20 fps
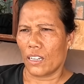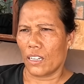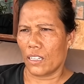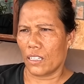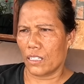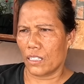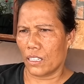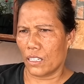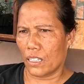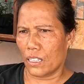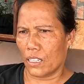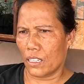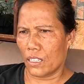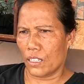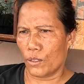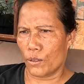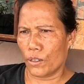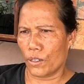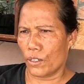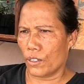And
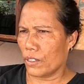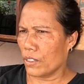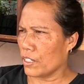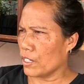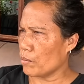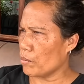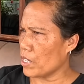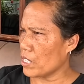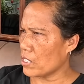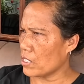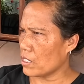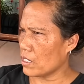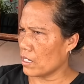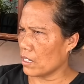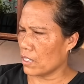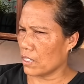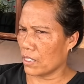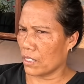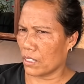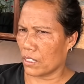the best
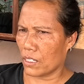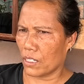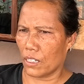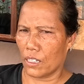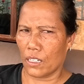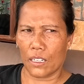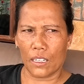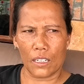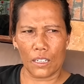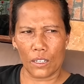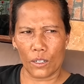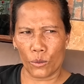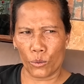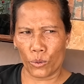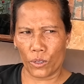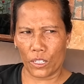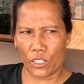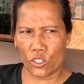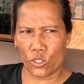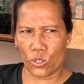thing
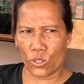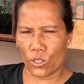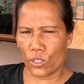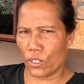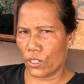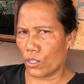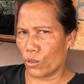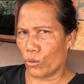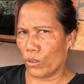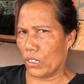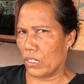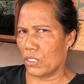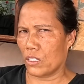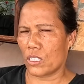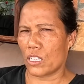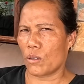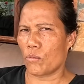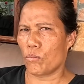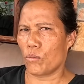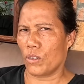we enjoy there when
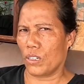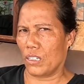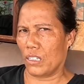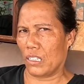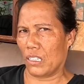summer.